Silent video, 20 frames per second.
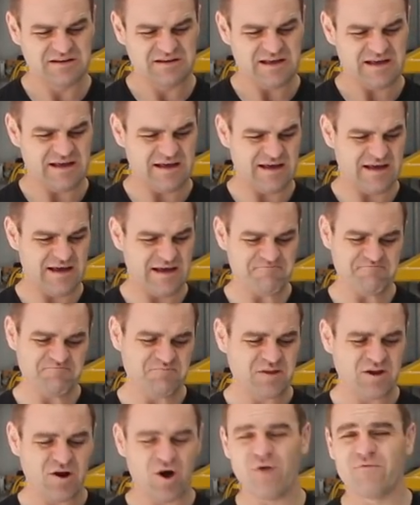
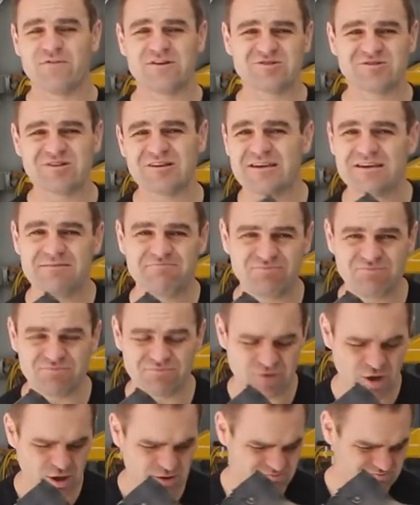Obviously,
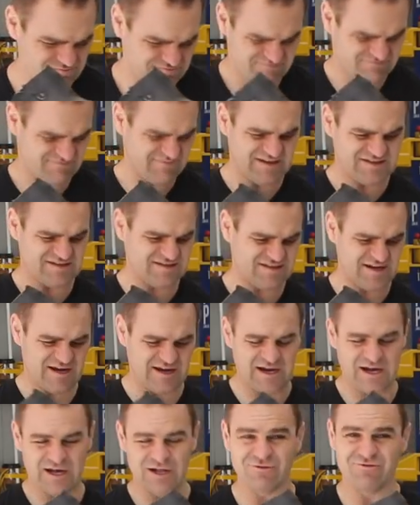you know, it's
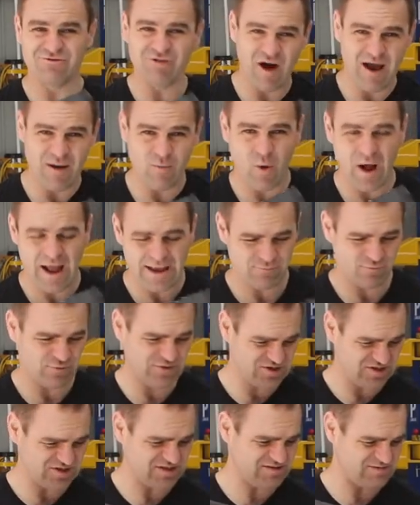lightweight,
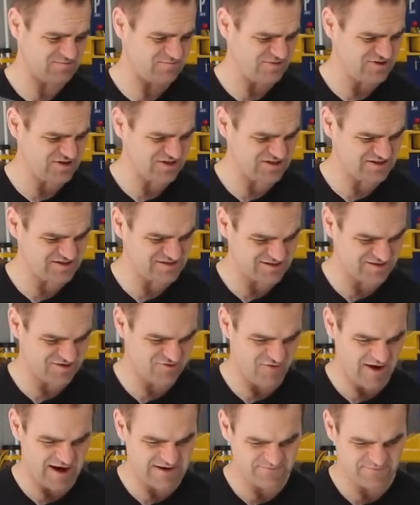which is
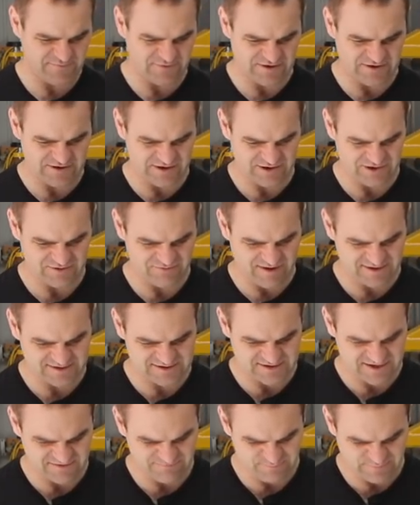great for
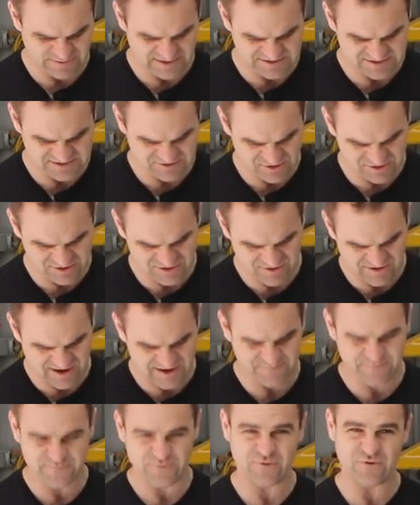race stuff, but it's not
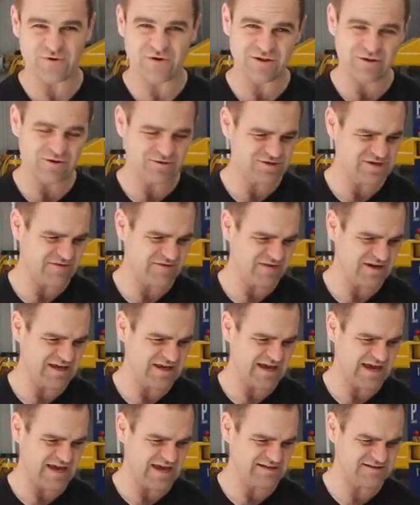great for
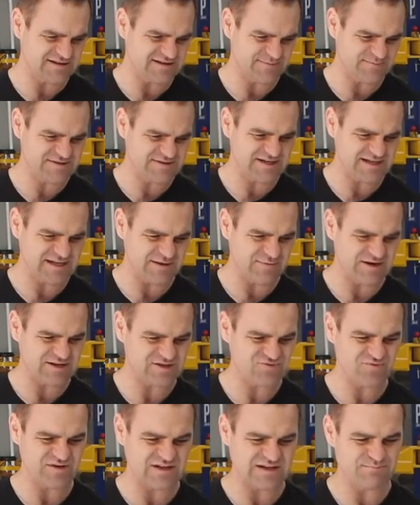longevity, and particularly when
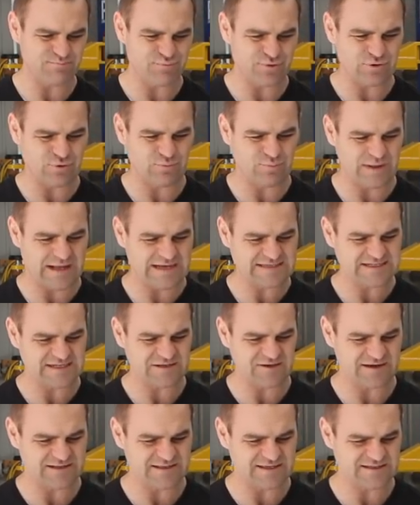it's really brittle plastic
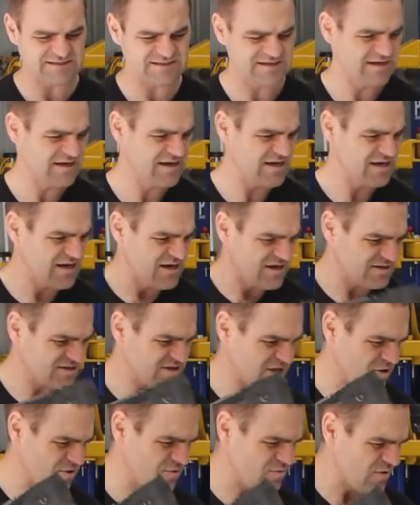like this.
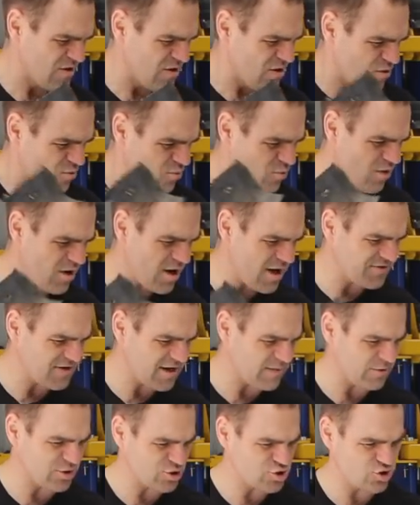So what I think
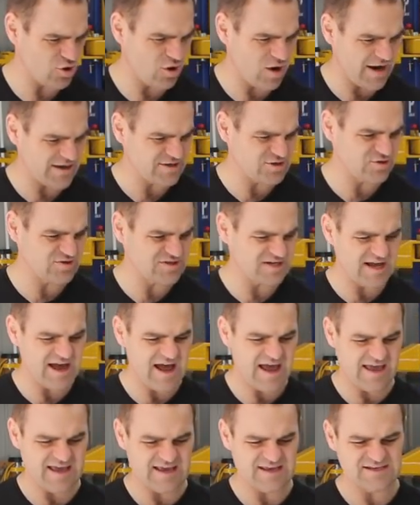I'm going to try and do
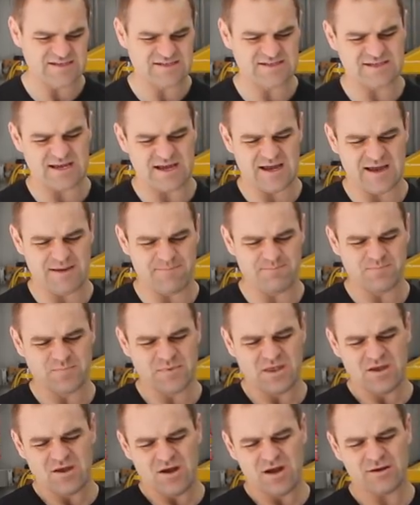today is I'm
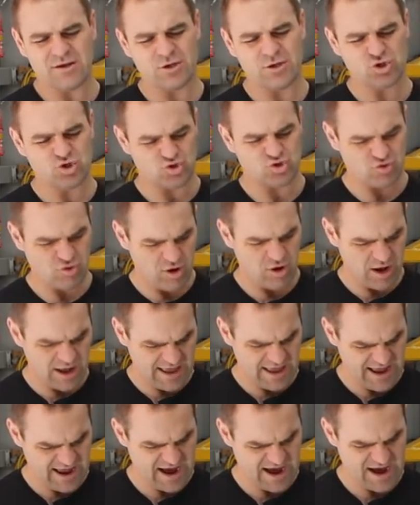going to
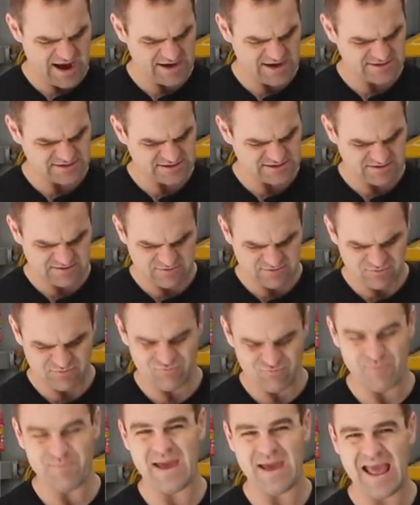try and
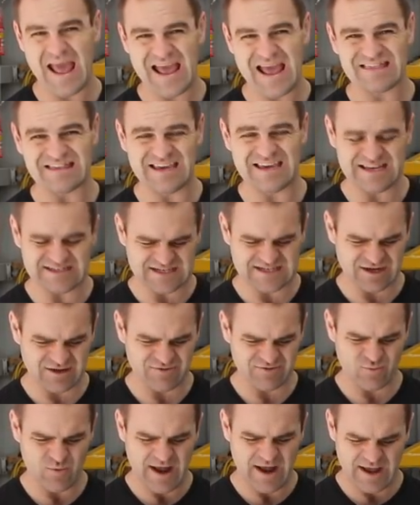repair these,
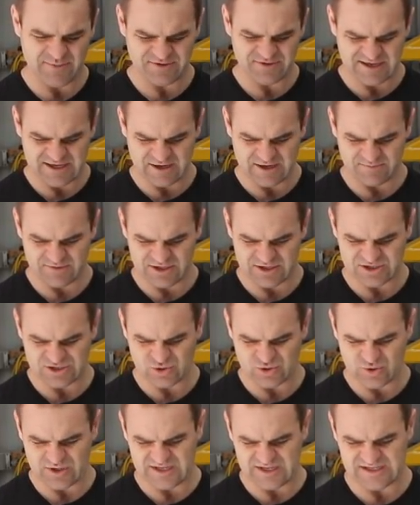and the way I'm thinking I'm going to
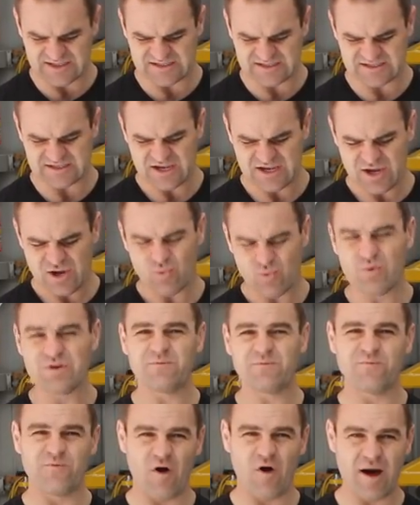do it is
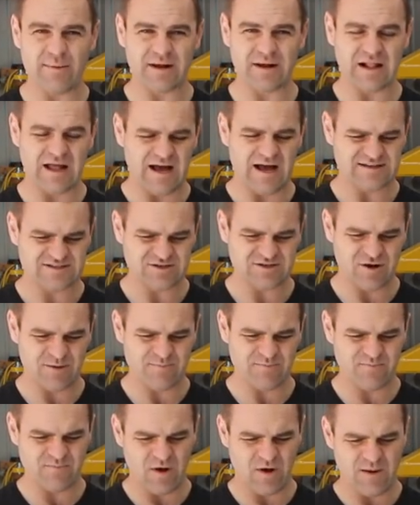with fiberglass.
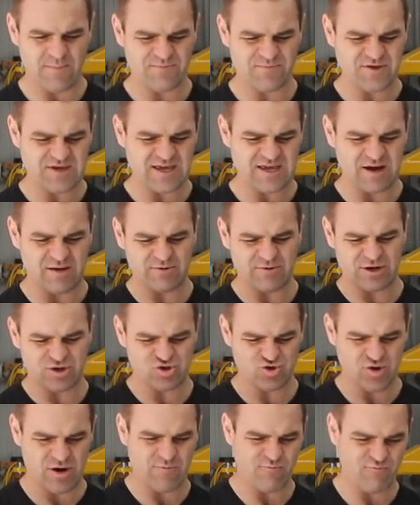So I'm thinking I'm going to
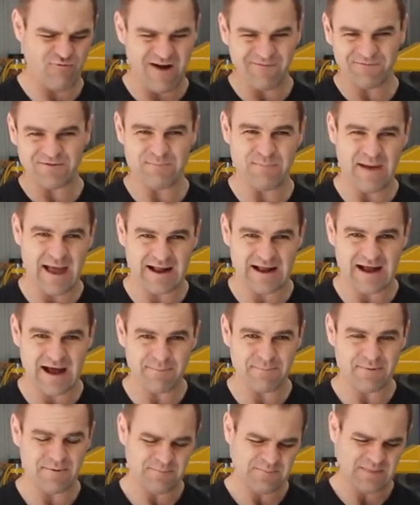try and rough the back
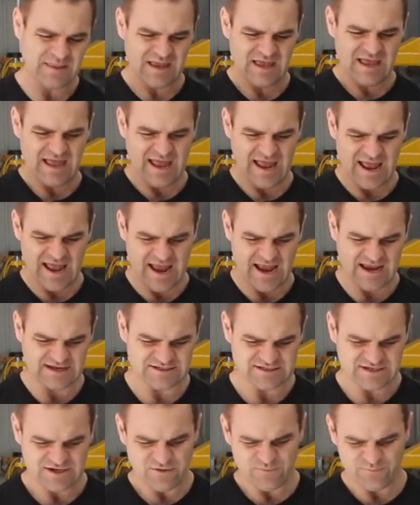up
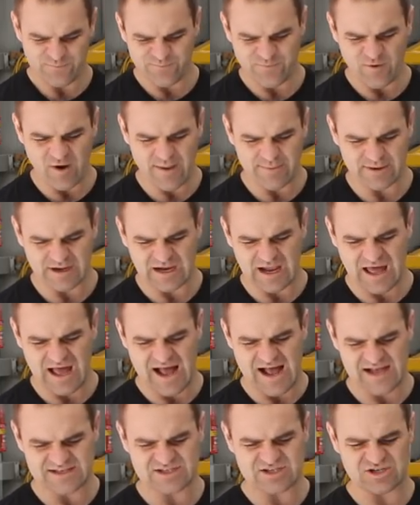and
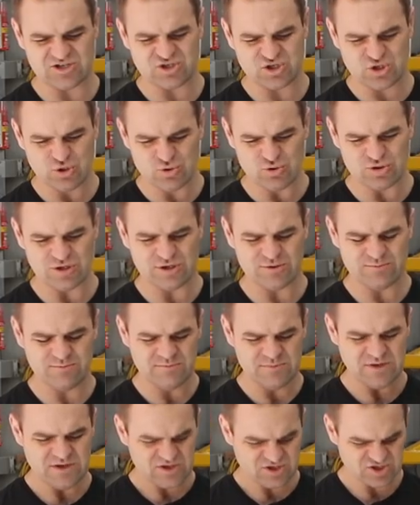fiberglass to
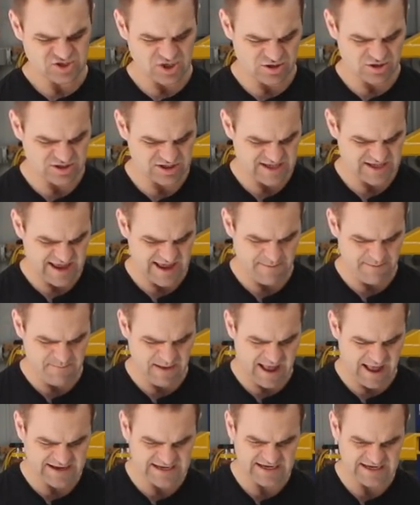them so that they are
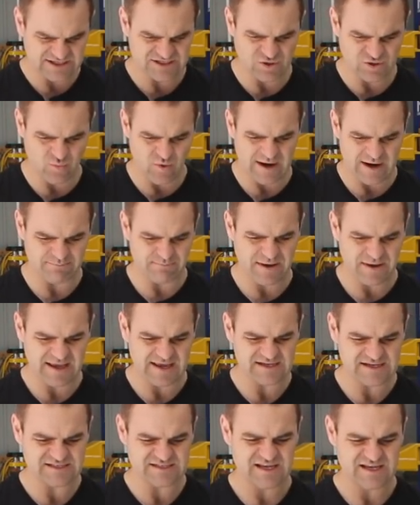back into one
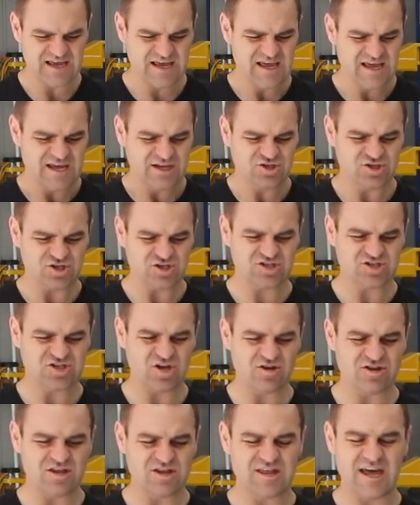piece, just
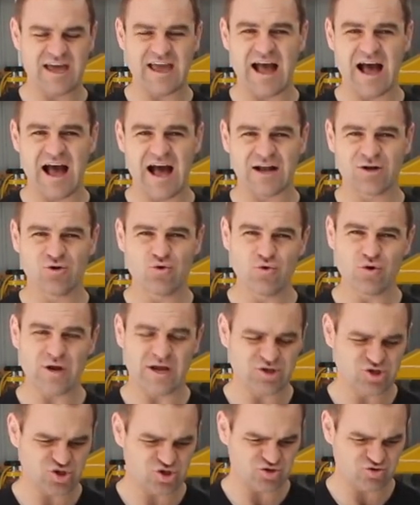so that they are good
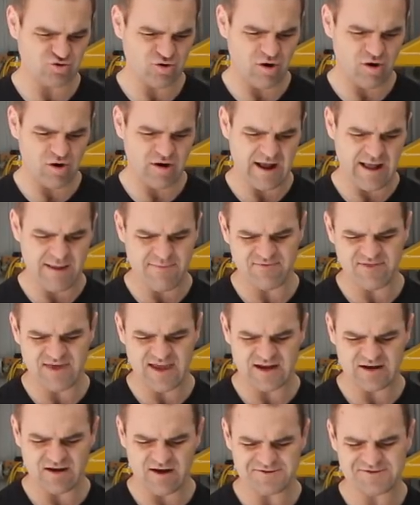and strong, and
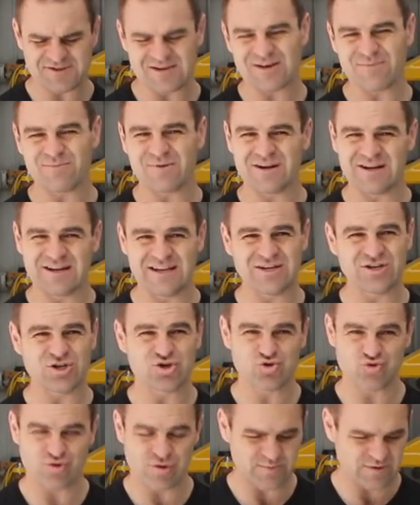then I think I'm going to need to
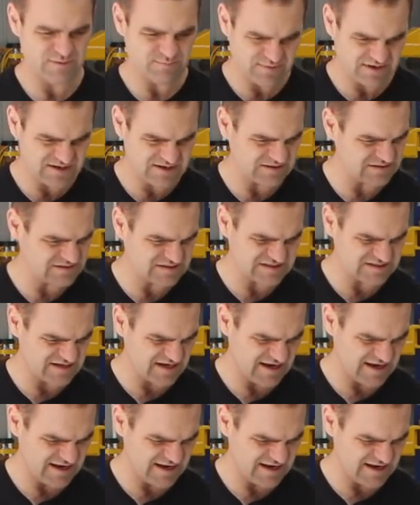trim them because